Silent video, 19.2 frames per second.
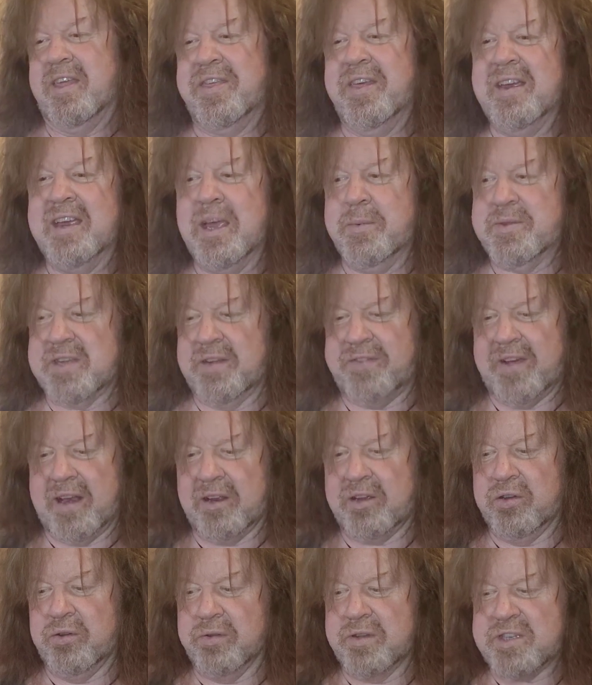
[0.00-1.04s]
think it was a
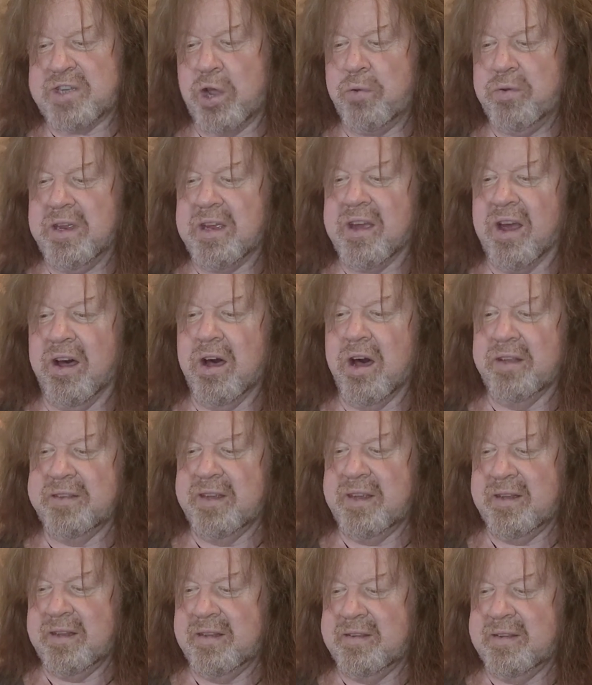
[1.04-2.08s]
fella called Tony
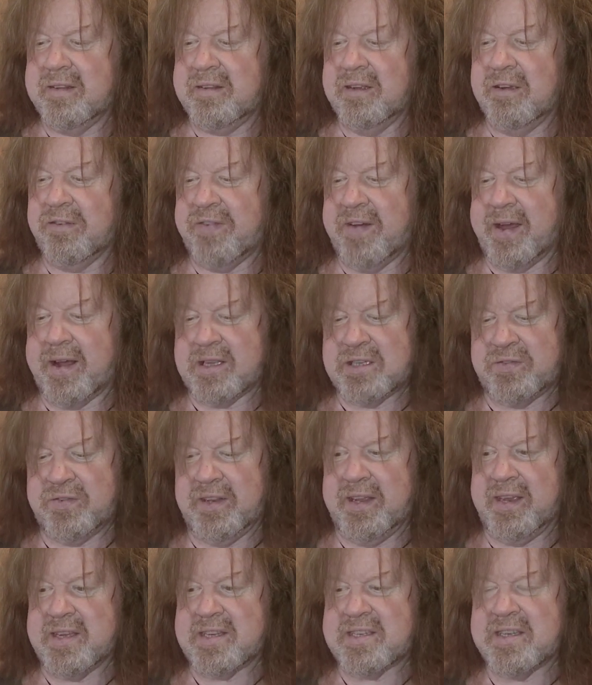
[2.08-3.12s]
Gardner did the effects
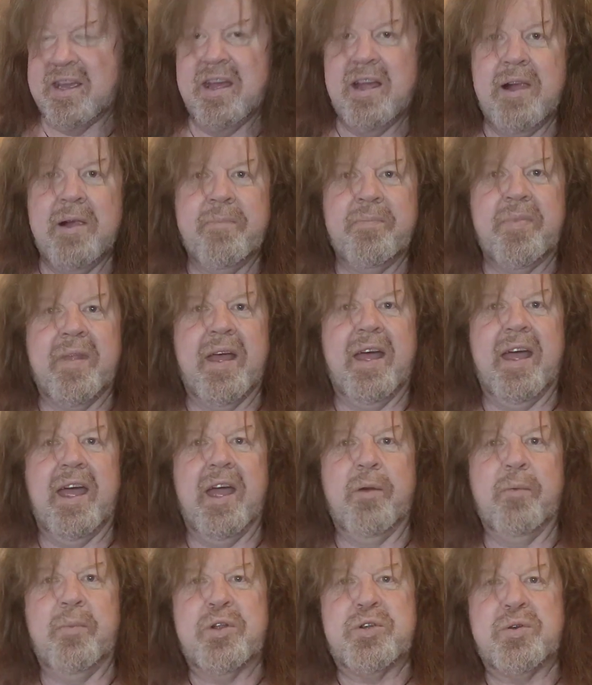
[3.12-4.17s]
for this,
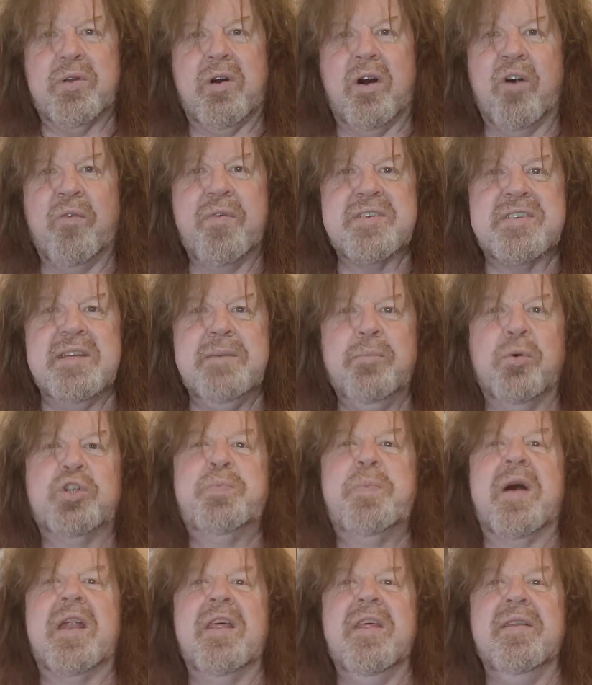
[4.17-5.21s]
which were obviously
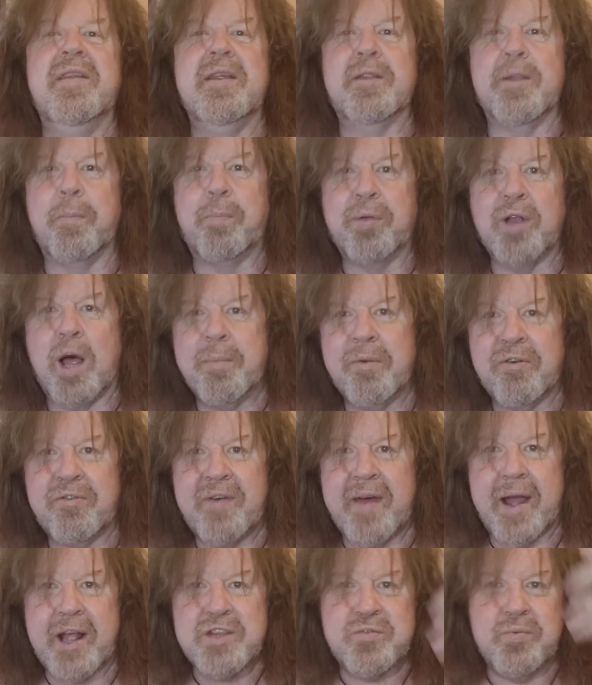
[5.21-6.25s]
much better than the blob
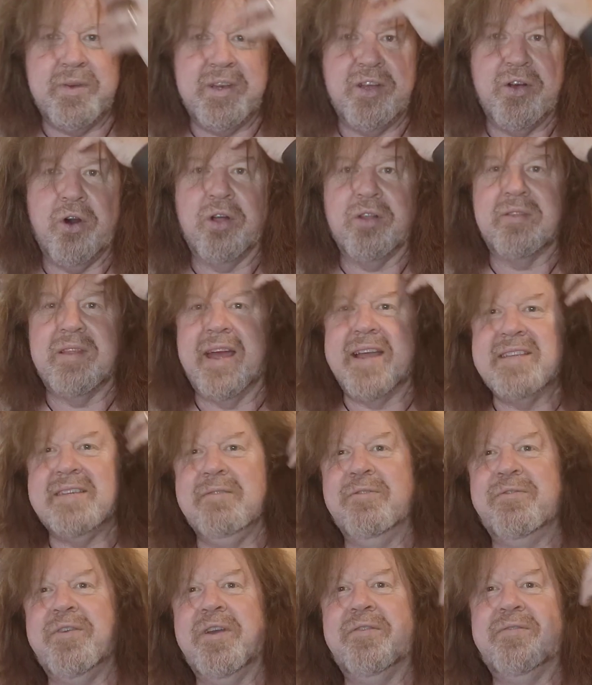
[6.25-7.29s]
effects from the old
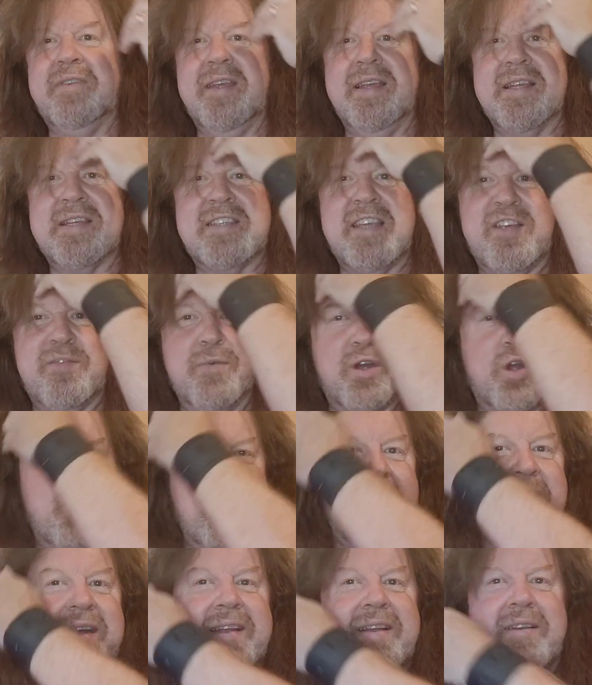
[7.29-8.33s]
1950s Steve
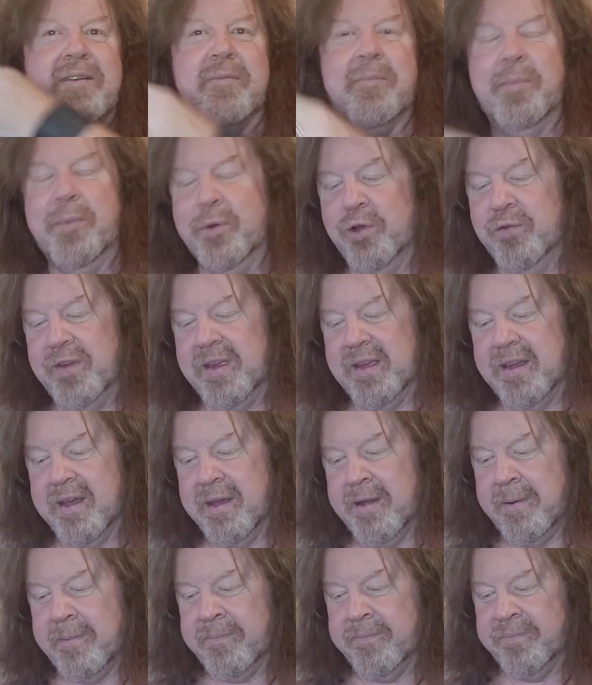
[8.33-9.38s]
McQueen movie.
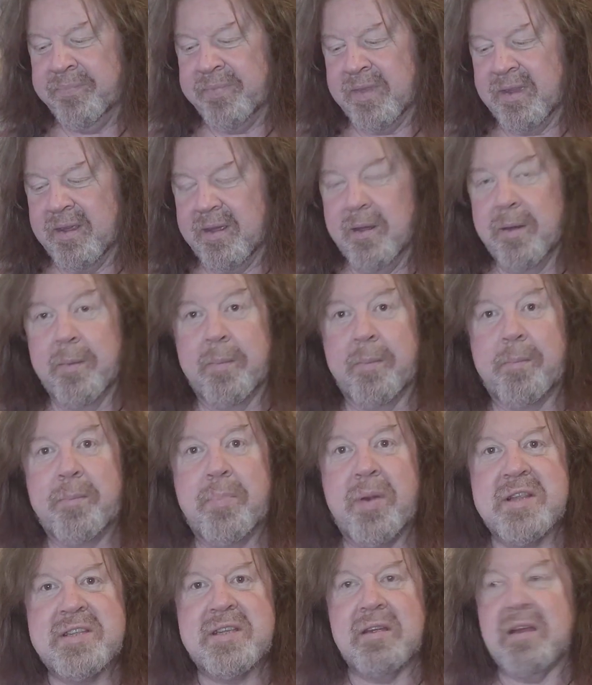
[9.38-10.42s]

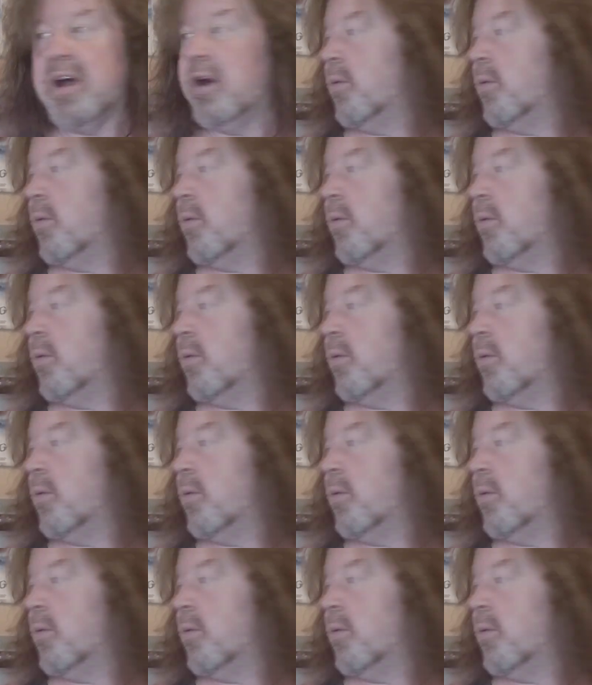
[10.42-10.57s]
But it's,